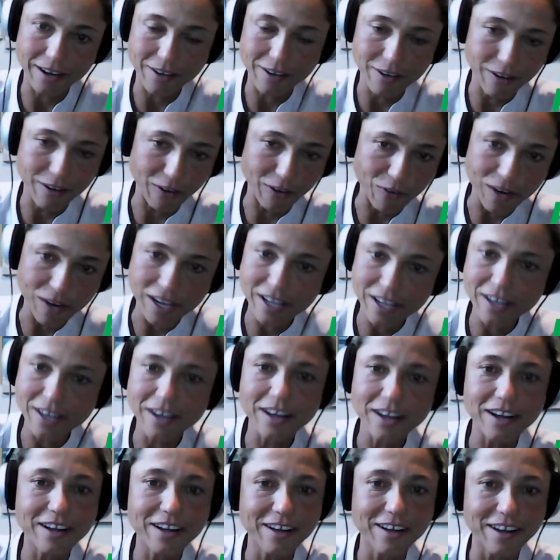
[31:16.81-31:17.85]
go. I
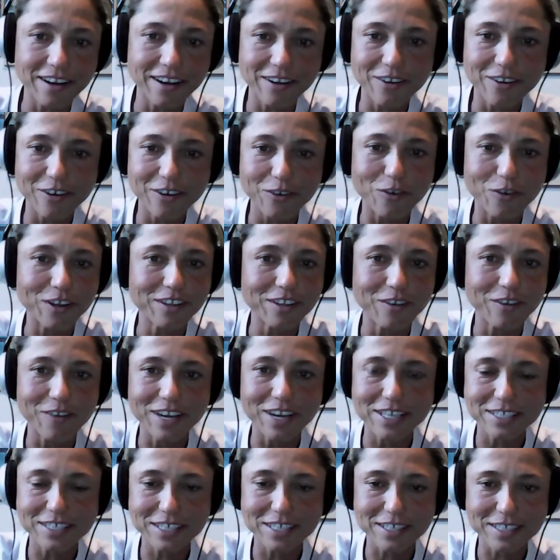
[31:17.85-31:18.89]
gotta go.
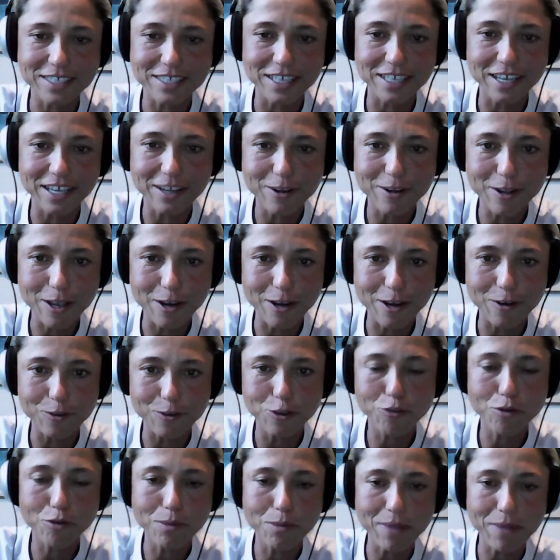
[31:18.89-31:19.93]
Otherwise, it's like
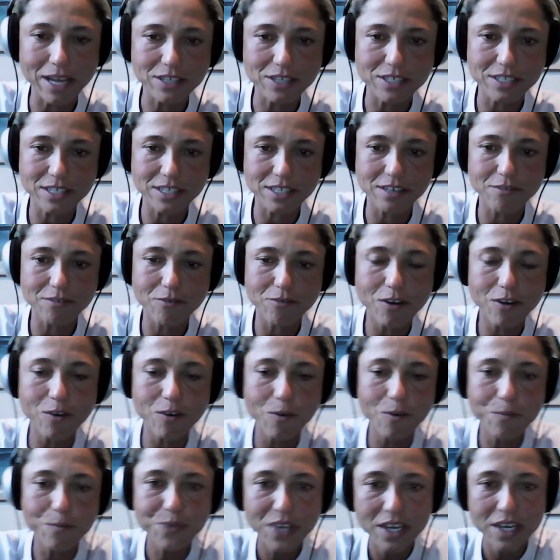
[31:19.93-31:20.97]
3 matches in a
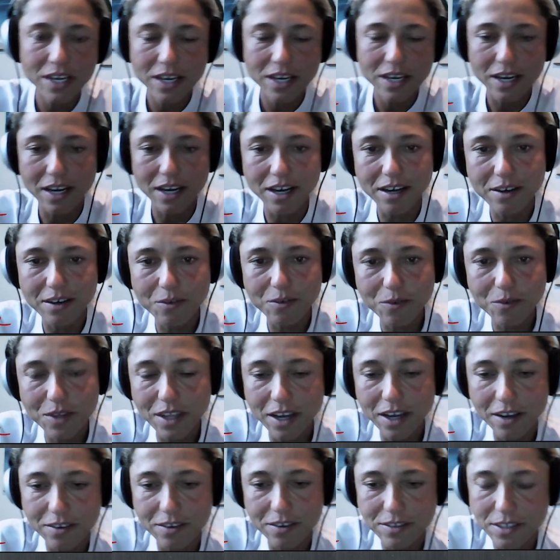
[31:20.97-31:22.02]
row
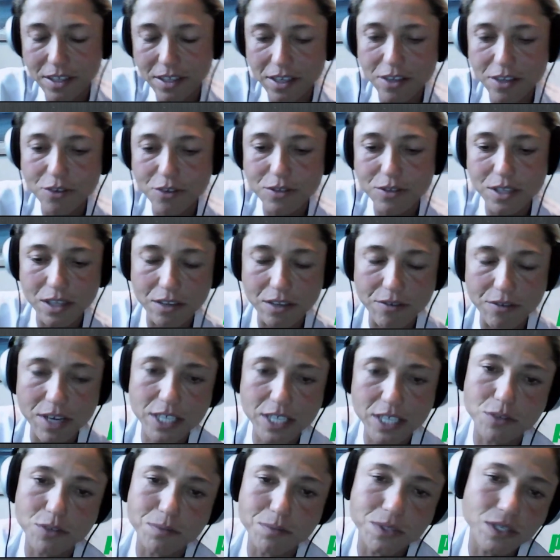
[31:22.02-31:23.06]
without using the
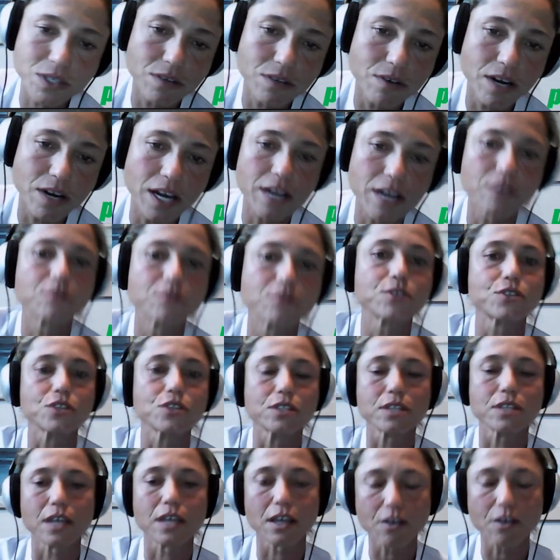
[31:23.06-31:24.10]
restroom. So I was
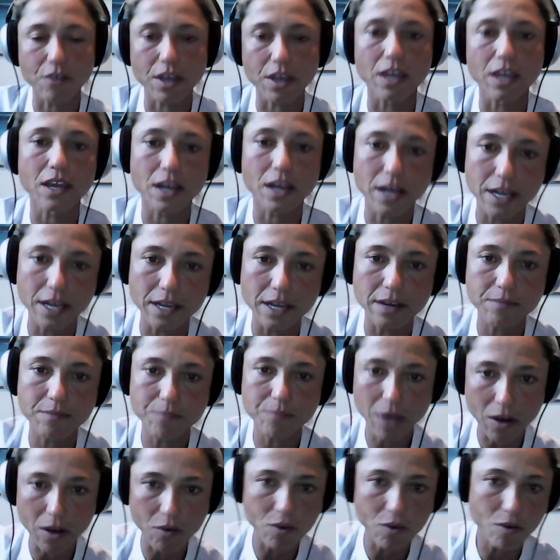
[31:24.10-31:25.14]
just like, okay,
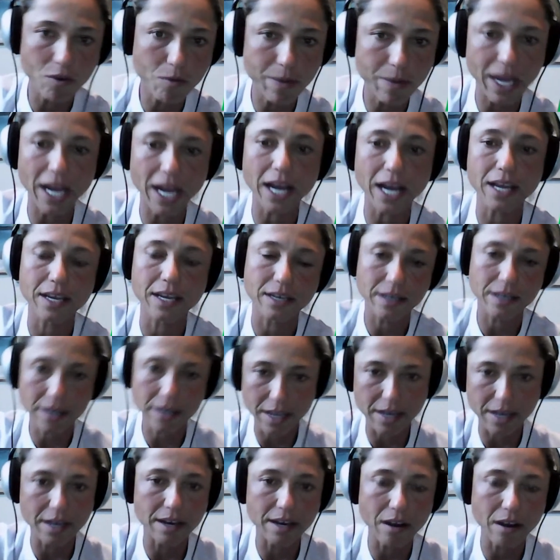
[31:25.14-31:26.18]
I'll go back
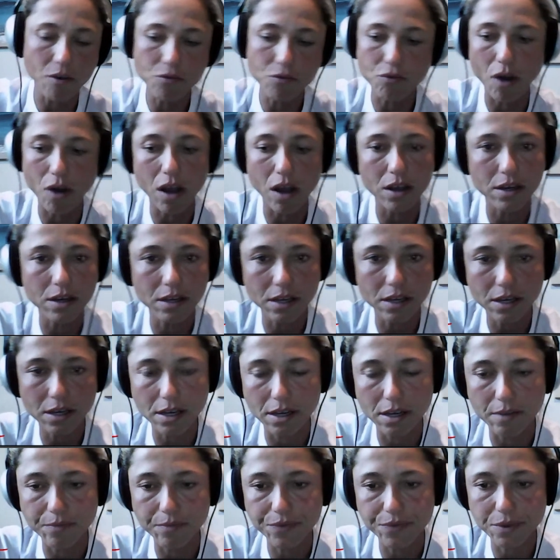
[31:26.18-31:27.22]
and then I'll run,
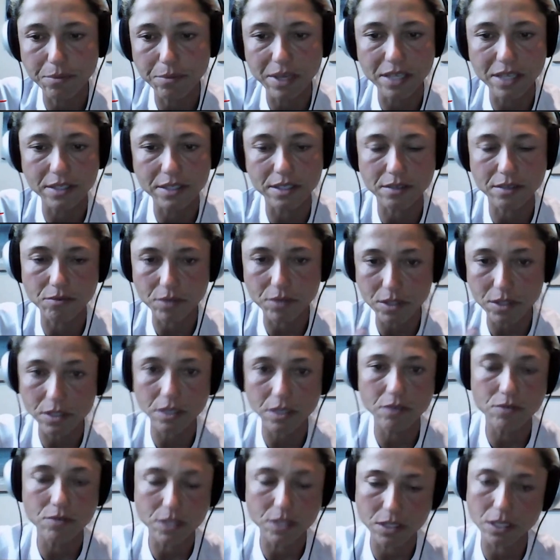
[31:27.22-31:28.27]
because it
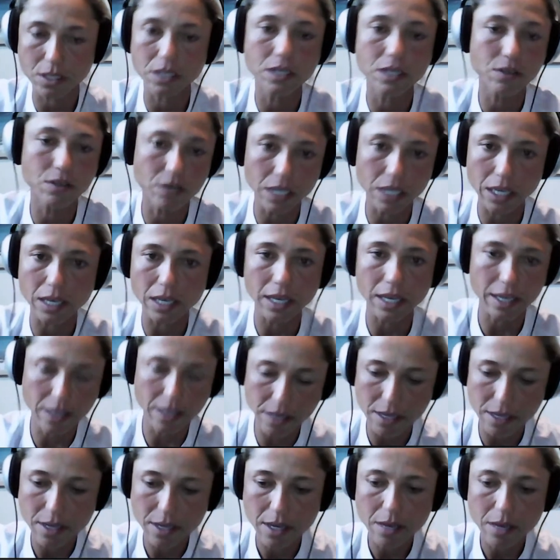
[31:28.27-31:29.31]
was literally like
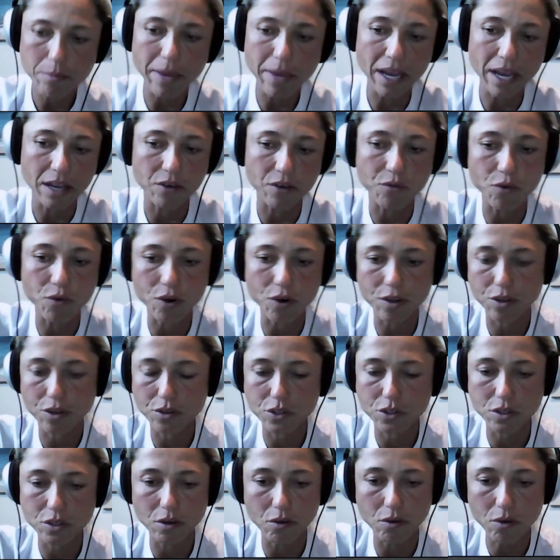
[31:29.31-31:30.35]
back and forth.
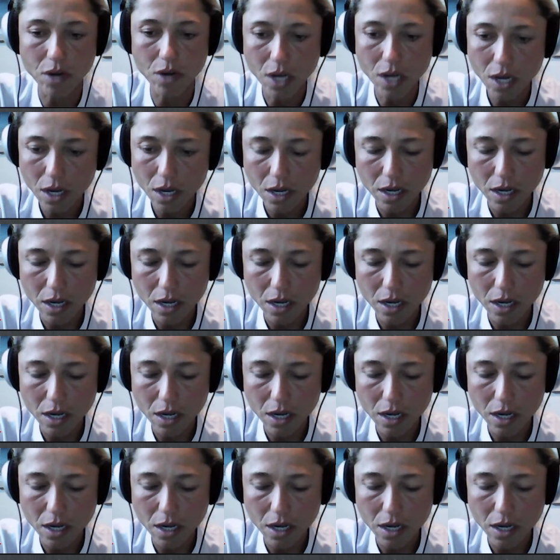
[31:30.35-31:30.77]
So